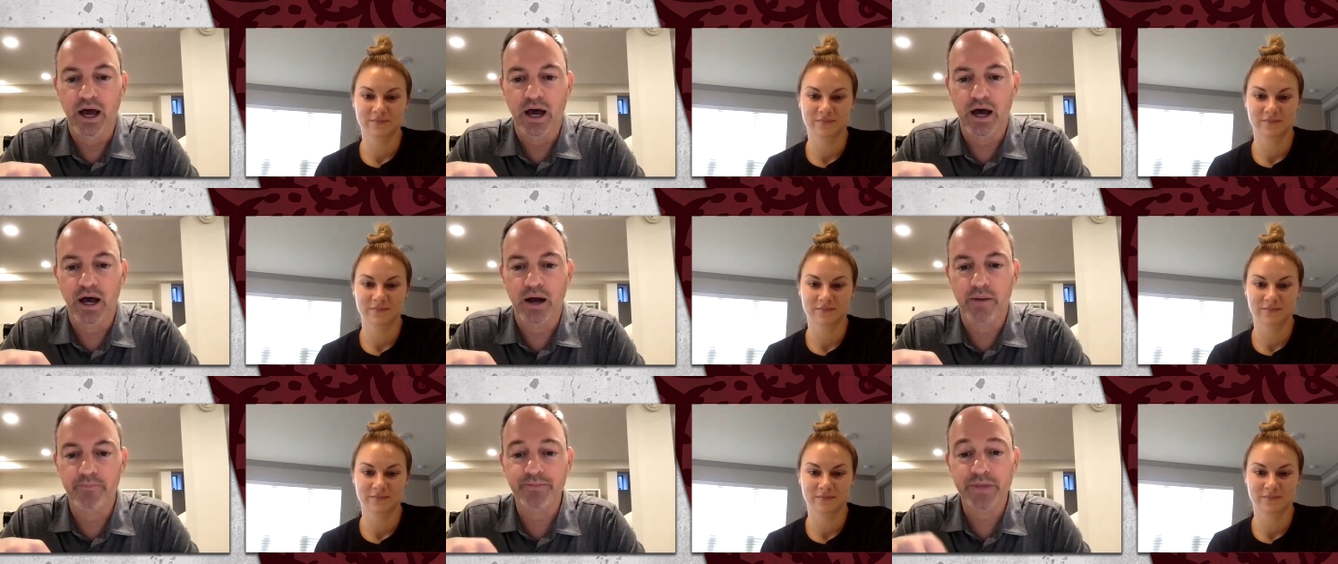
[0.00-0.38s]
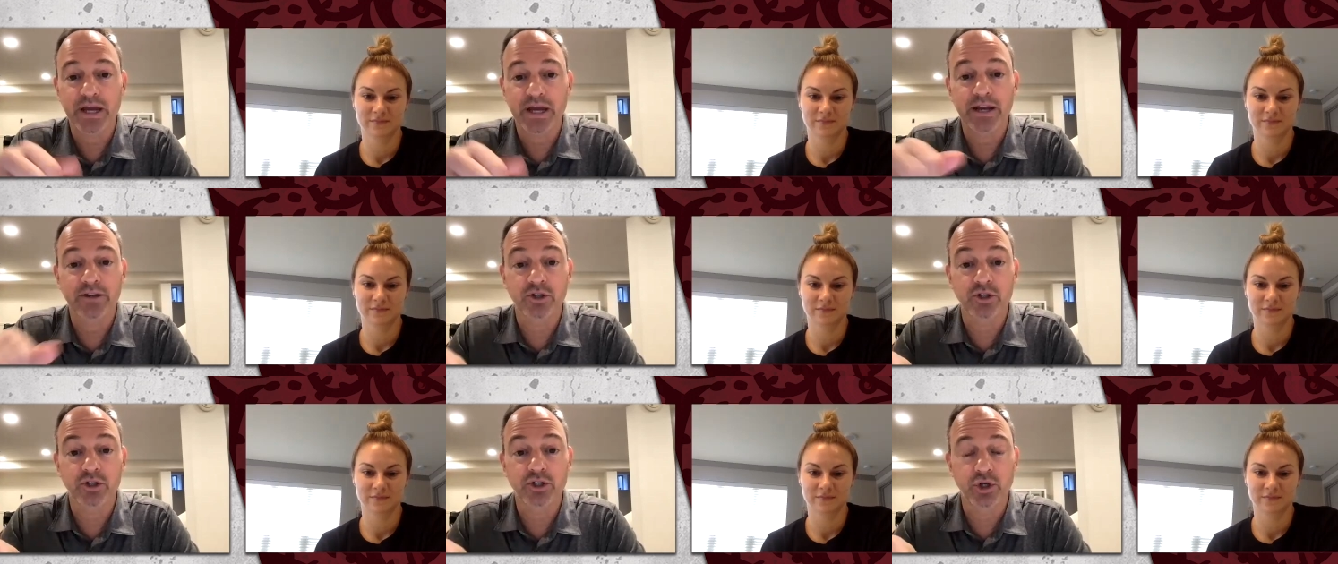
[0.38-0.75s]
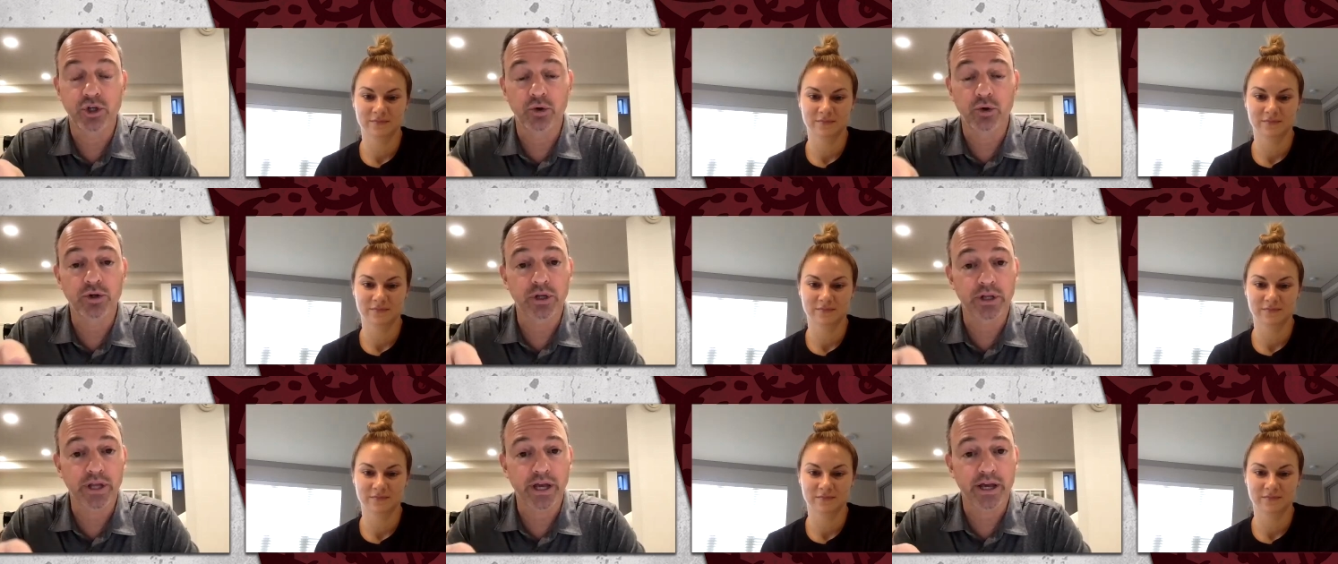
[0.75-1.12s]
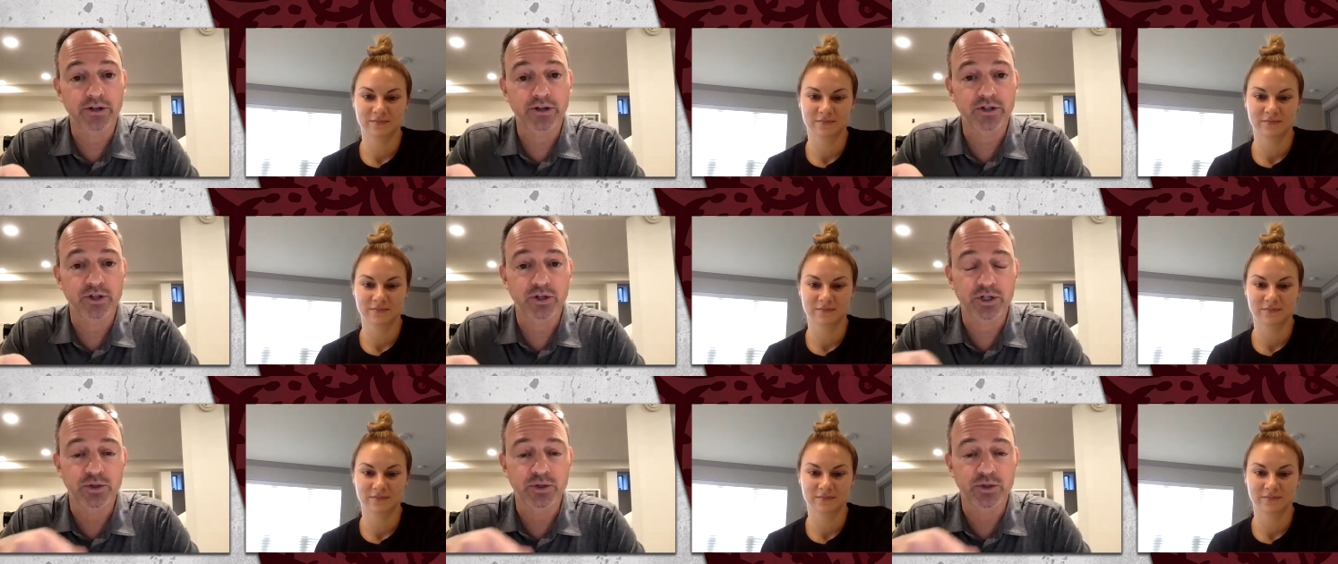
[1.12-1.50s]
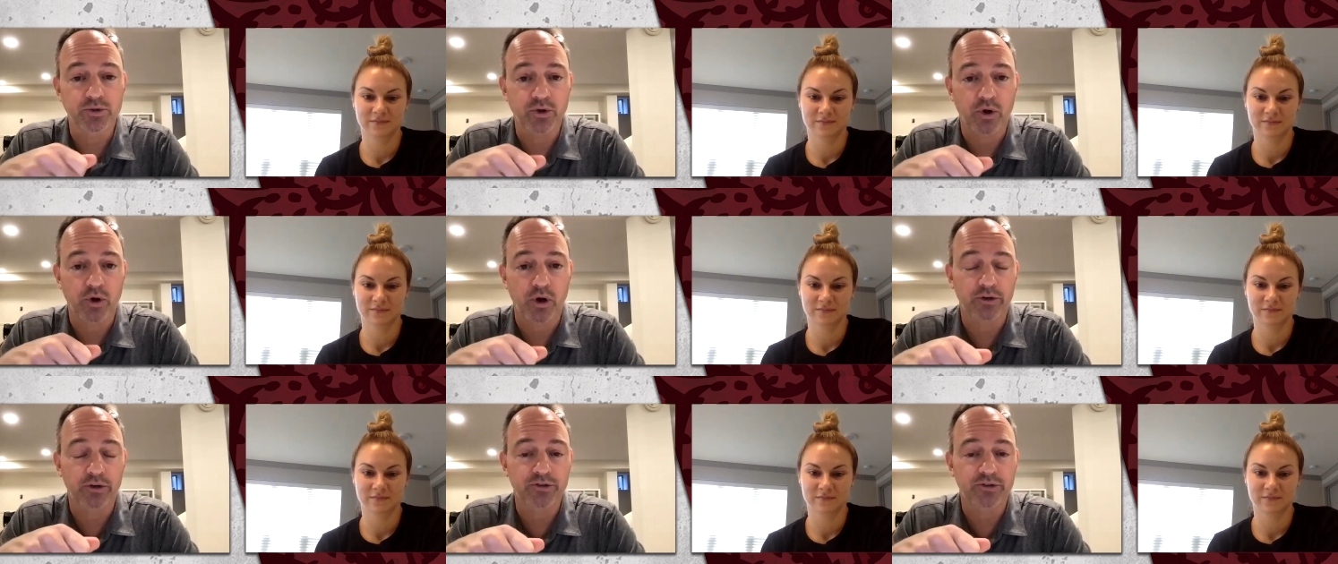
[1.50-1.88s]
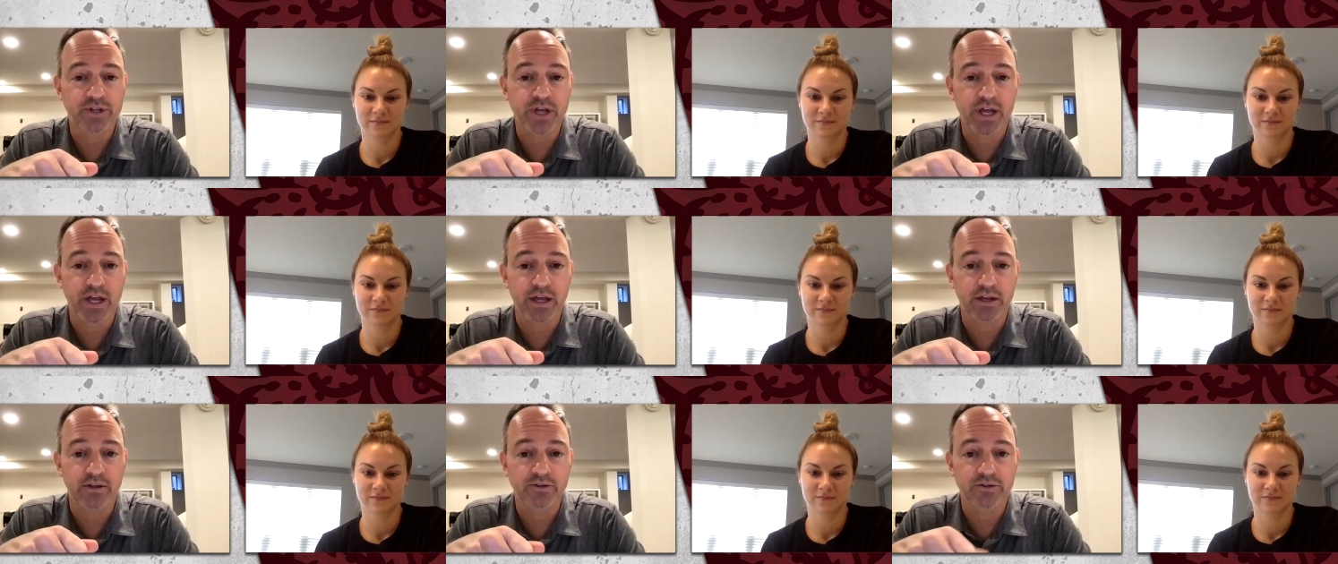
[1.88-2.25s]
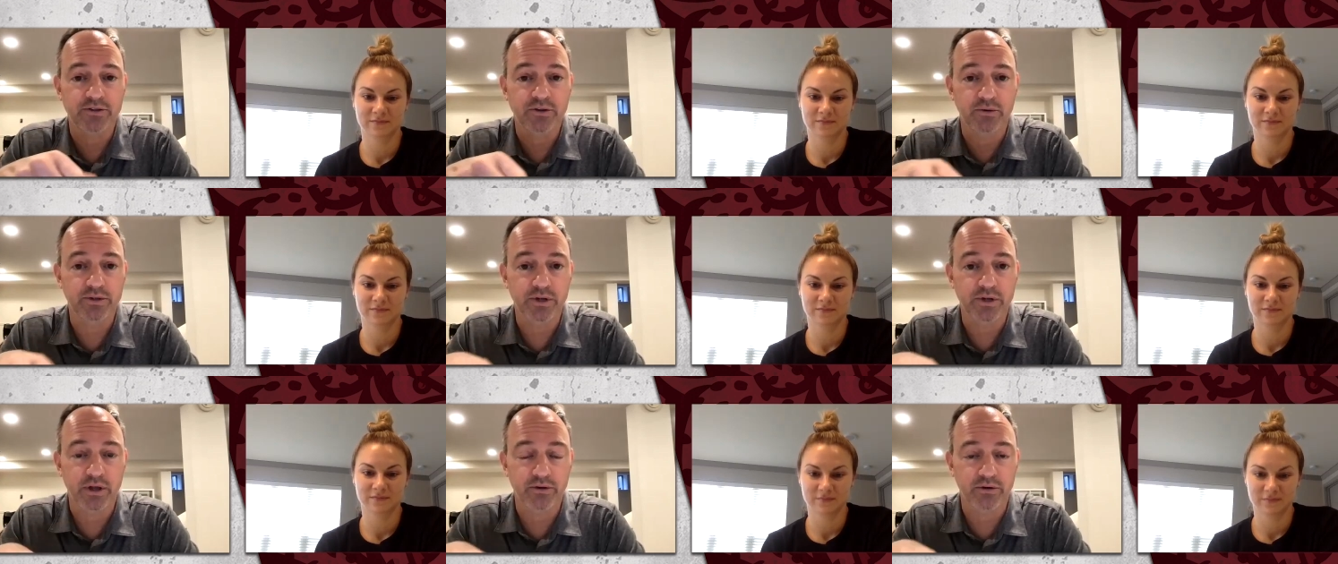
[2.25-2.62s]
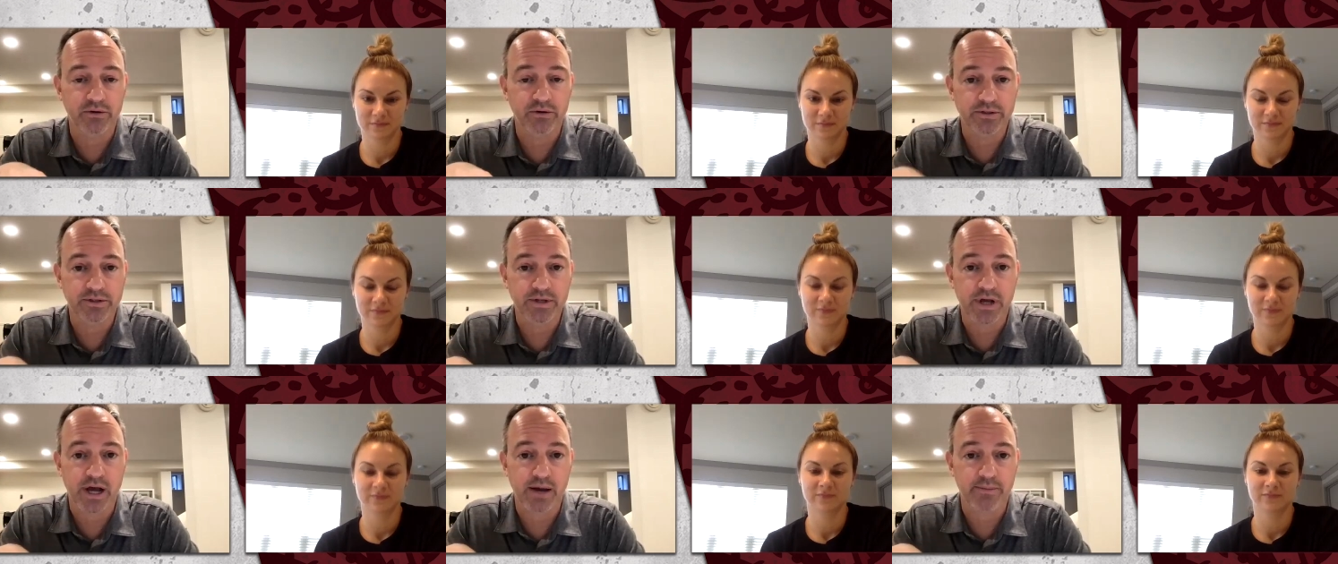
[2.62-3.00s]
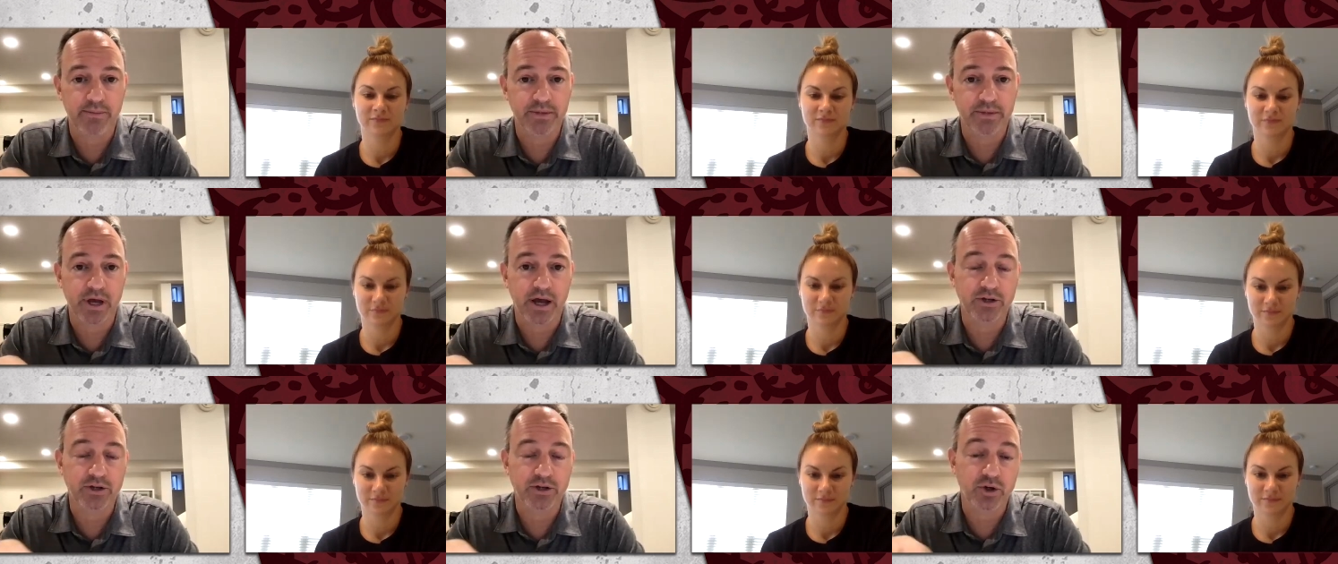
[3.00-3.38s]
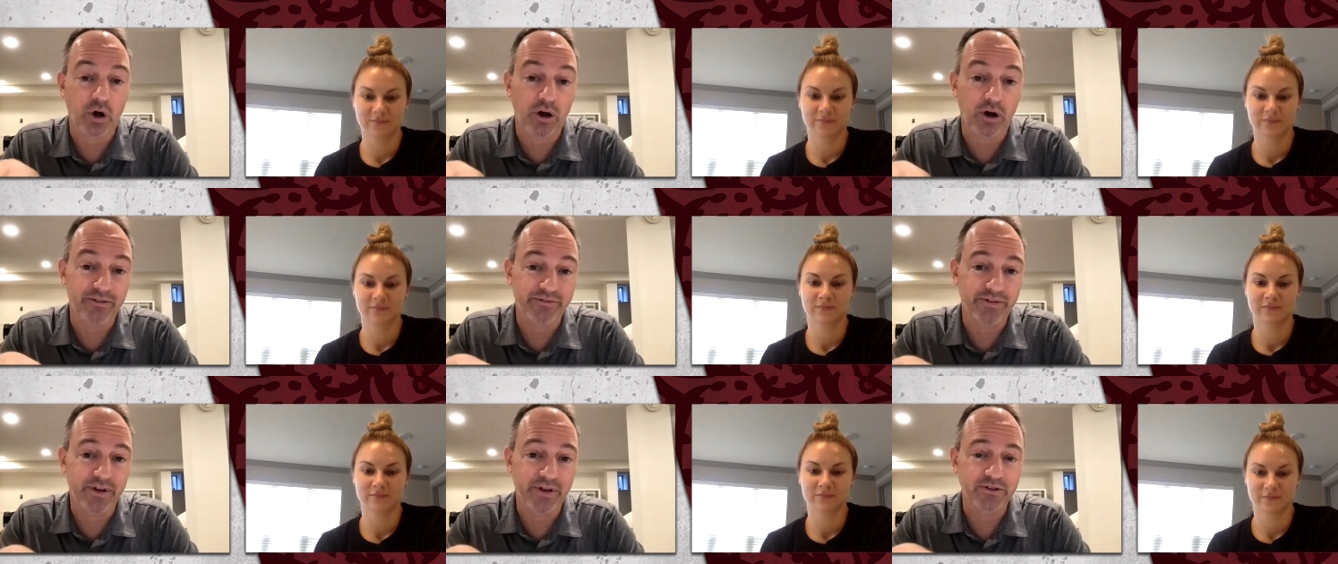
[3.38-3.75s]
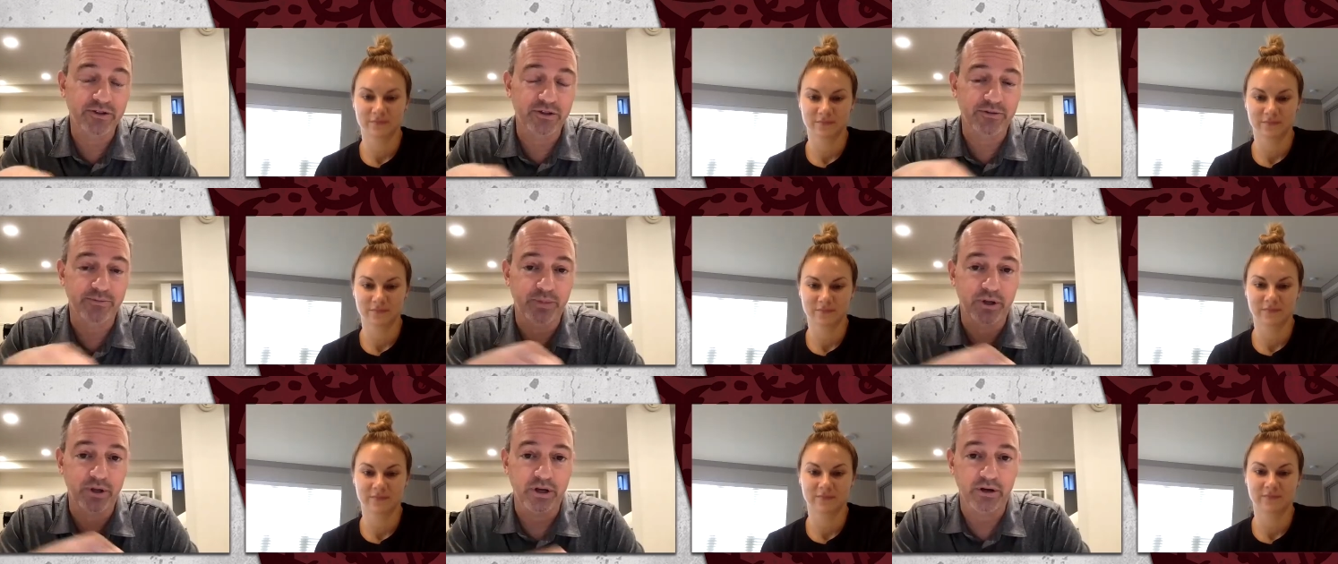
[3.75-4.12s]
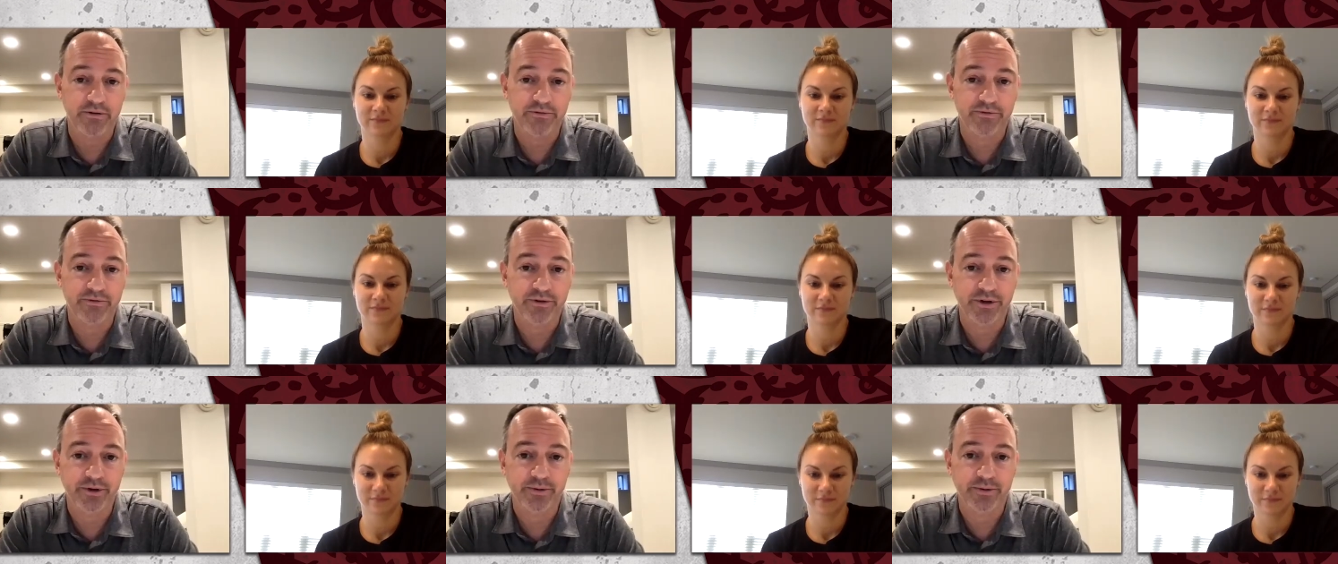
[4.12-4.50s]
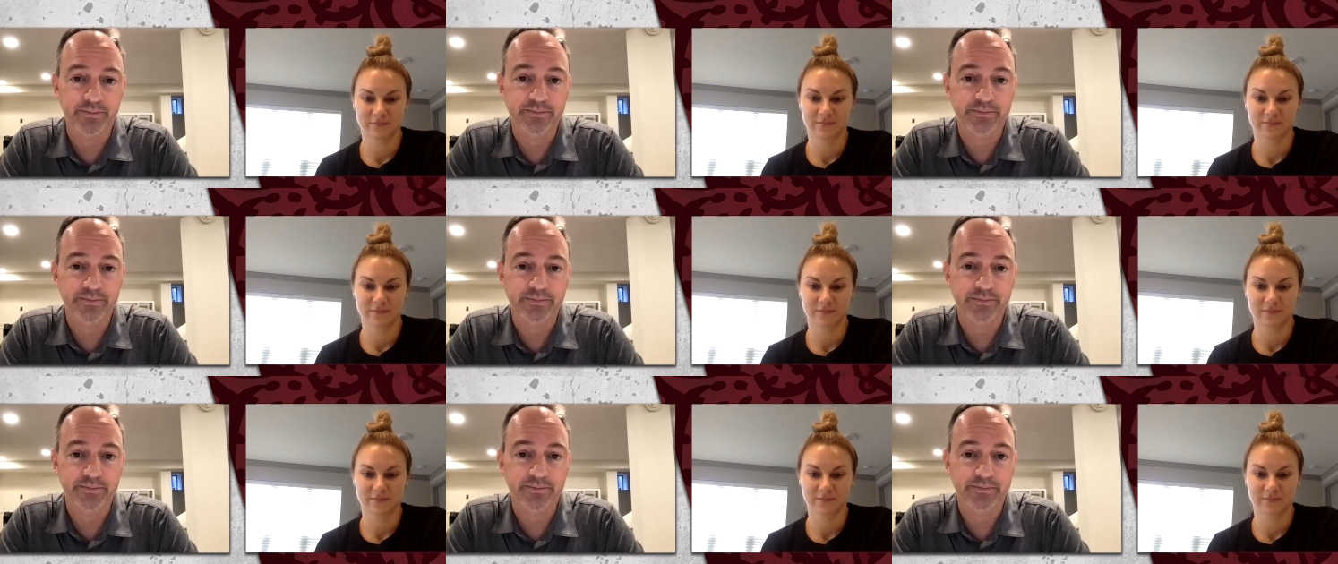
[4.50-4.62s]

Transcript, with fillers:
Speaker 1: Um, and as a junior last year, she was all state, so another top-notch offensive player for you.